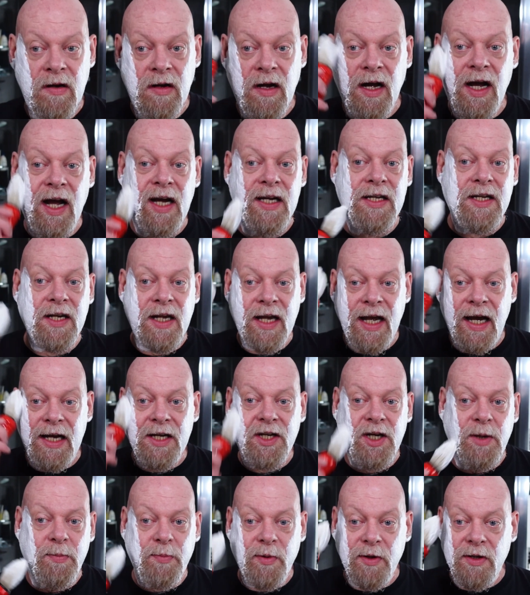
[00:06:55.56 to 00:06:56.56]
I had to
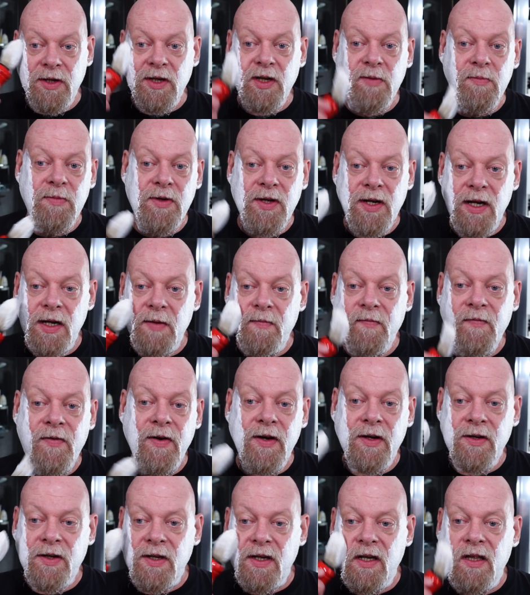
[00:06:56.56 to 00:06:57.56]
catch up on some sleep
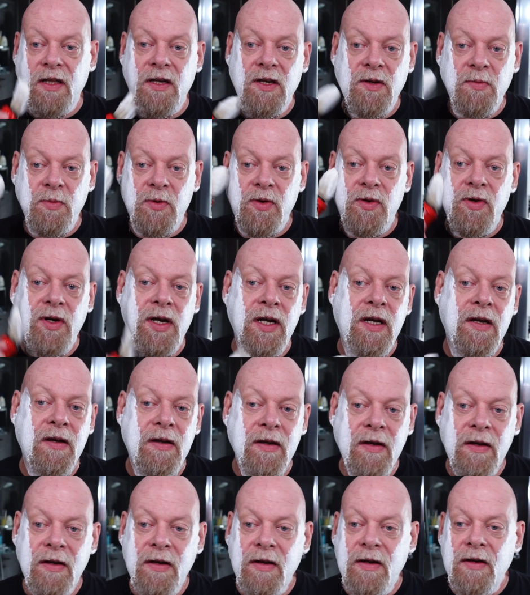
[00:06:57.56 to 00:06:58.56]
first thing this morning.
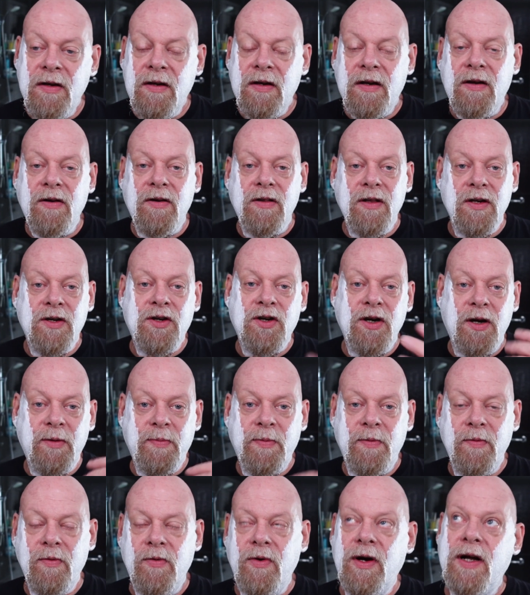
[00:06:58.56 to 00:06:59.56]
Got the
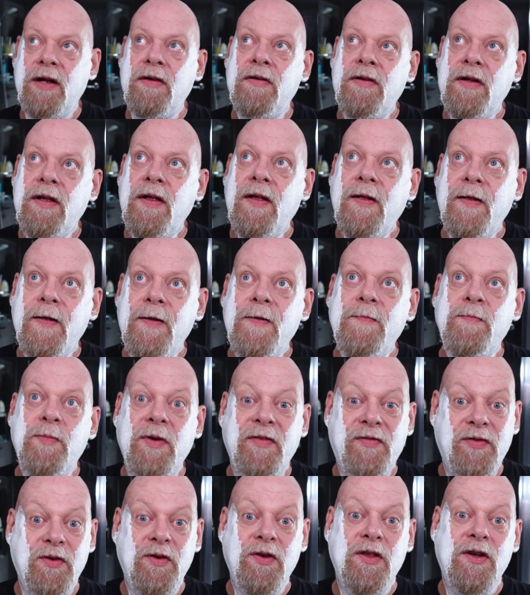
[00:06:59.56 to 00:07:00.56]
shop, well,
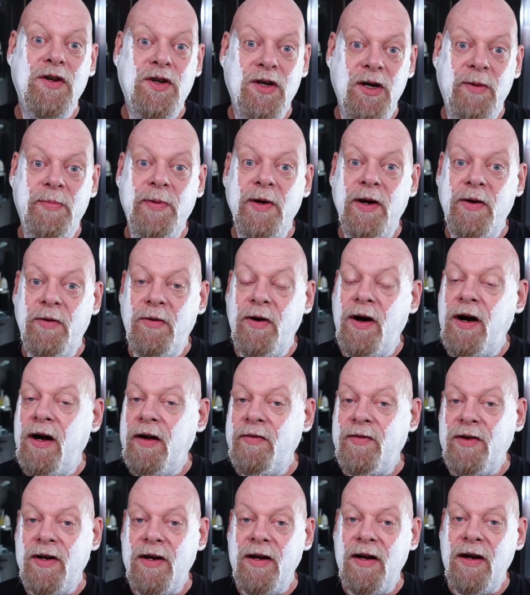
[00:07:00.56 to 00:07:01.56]
before the shopping
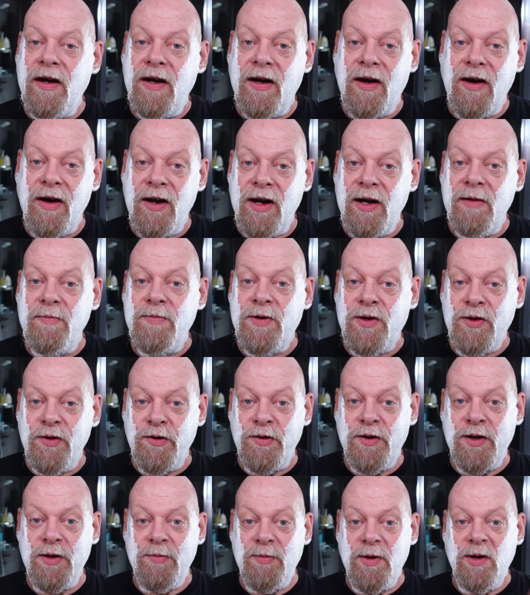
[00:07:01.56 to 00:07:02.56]
arrived, I got up,
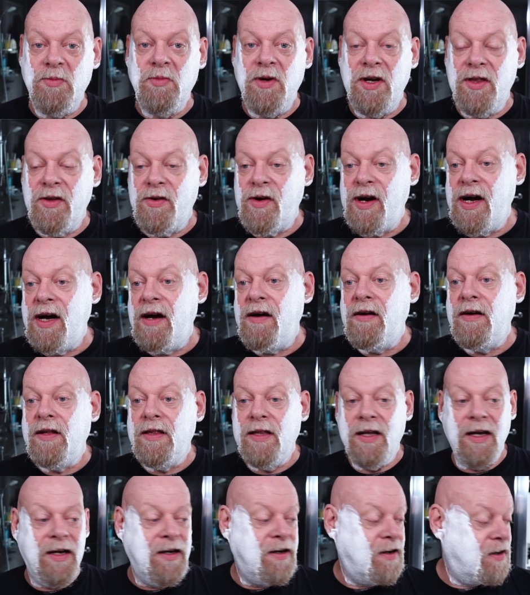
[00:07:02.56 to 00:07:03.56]
sorted my mother out,
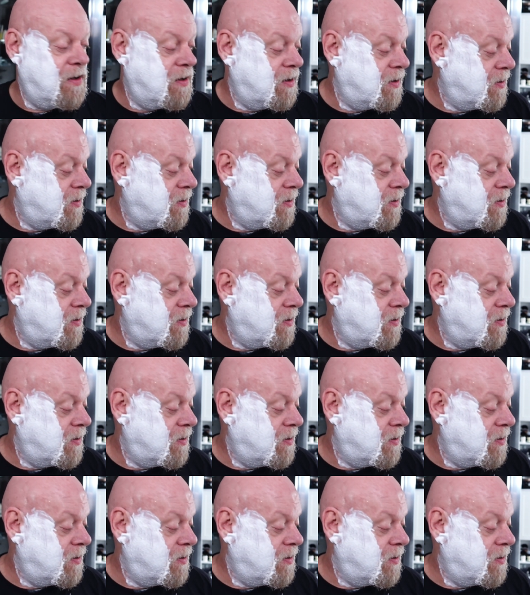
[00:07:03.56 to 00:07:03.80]
and then